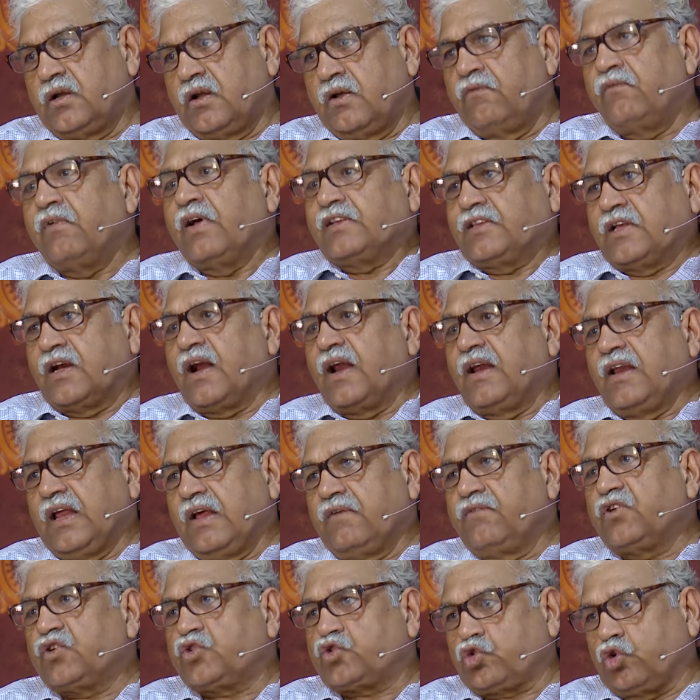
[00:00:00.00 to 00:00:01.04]
Whether I
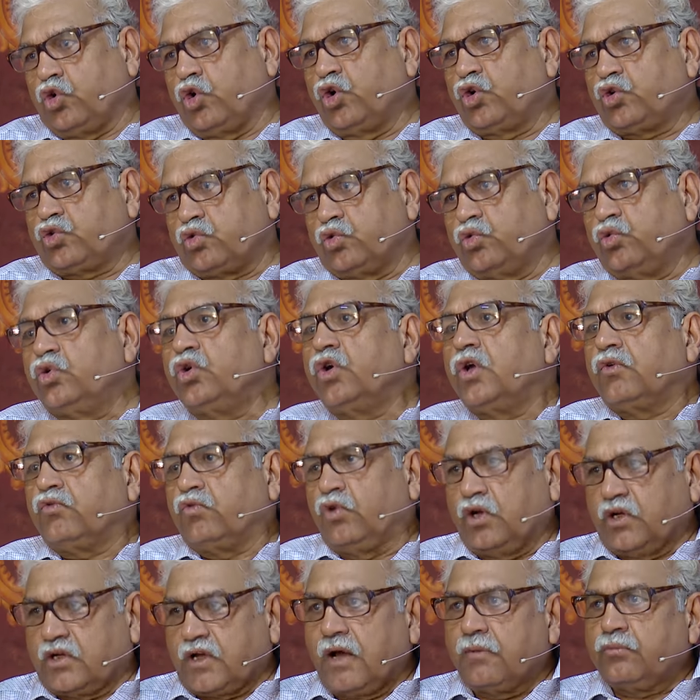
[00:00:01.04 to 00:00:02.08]
have a soul too
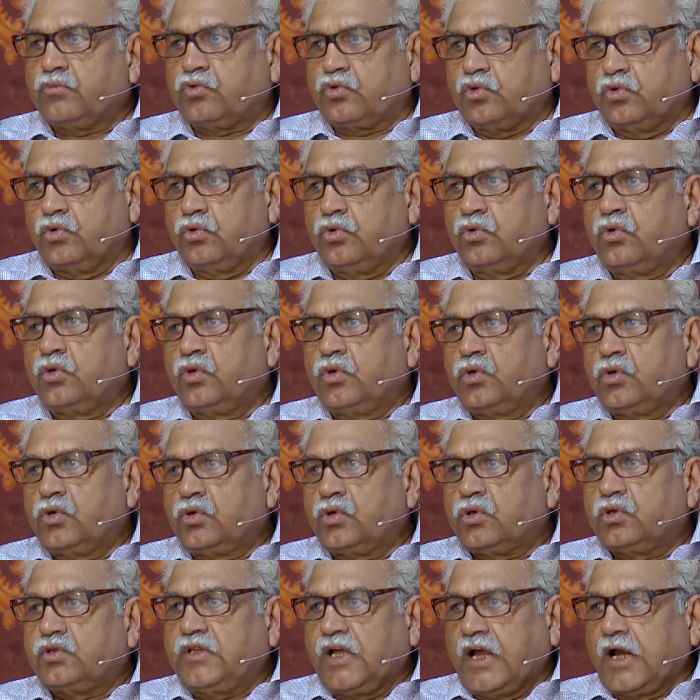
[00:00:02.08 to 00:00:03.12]
will come to
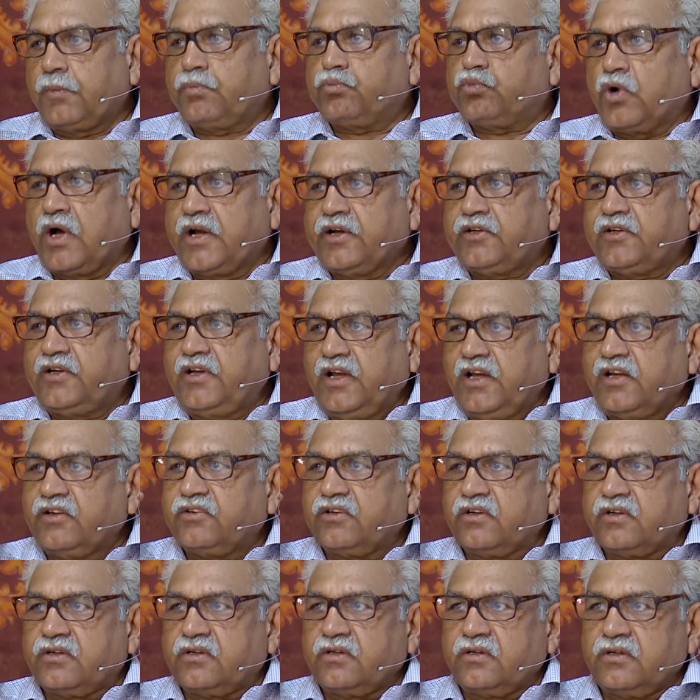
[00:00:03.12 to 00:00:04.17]
that point later.